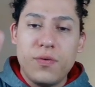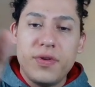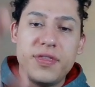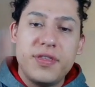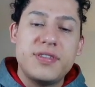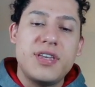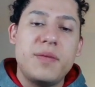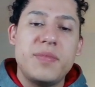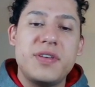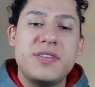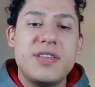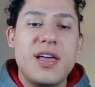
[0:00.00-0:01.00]
with the same
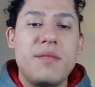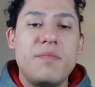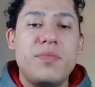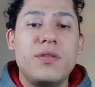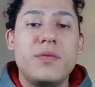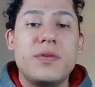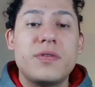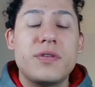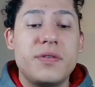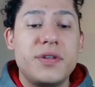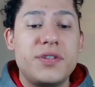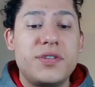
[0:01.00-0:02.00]
example, we're
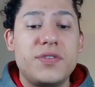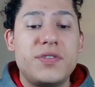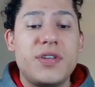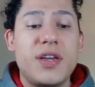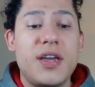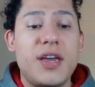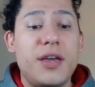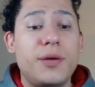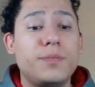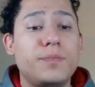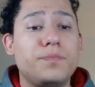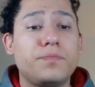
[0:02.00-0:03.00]
going to say
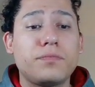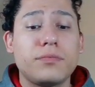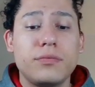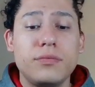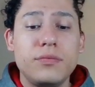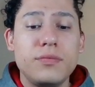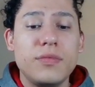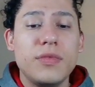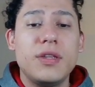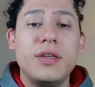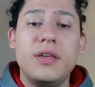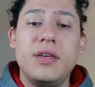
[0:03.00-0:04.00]

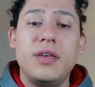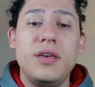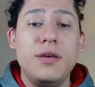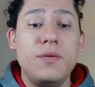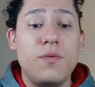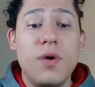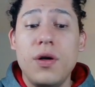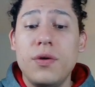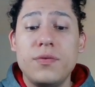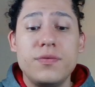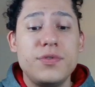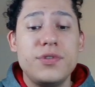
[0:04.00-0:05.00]
he
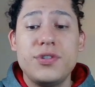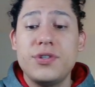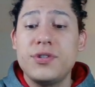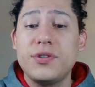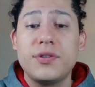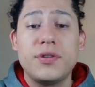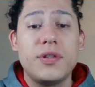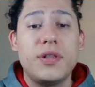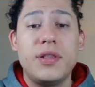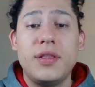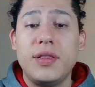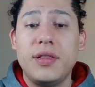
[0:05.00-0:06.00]
won't
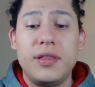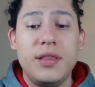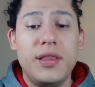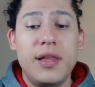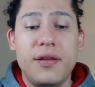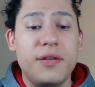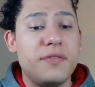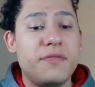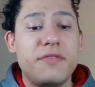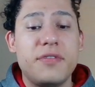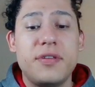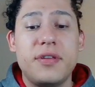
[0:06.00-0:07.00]

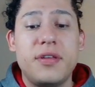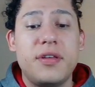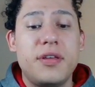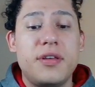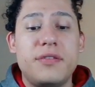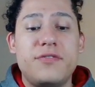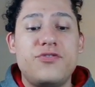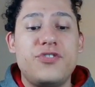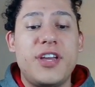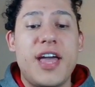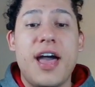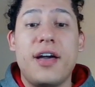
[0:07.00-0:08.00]
love
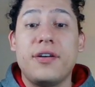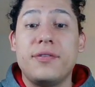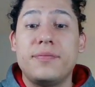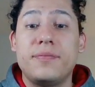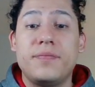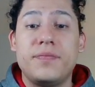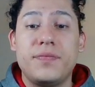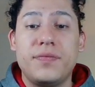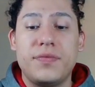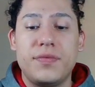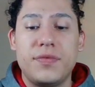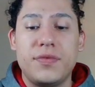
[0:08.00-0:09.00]
Chicago.
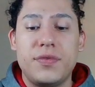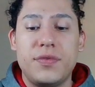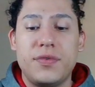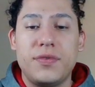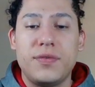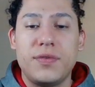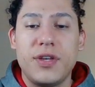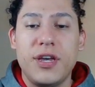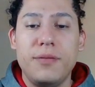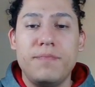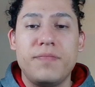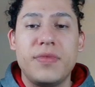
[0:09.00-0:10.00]

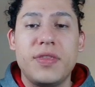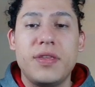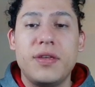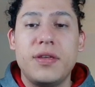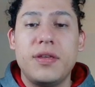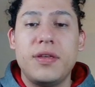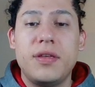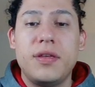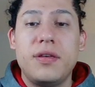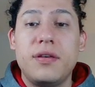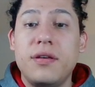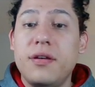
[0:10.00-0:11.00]
Okay?
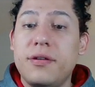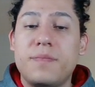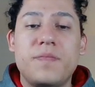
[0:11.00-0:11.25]
Good.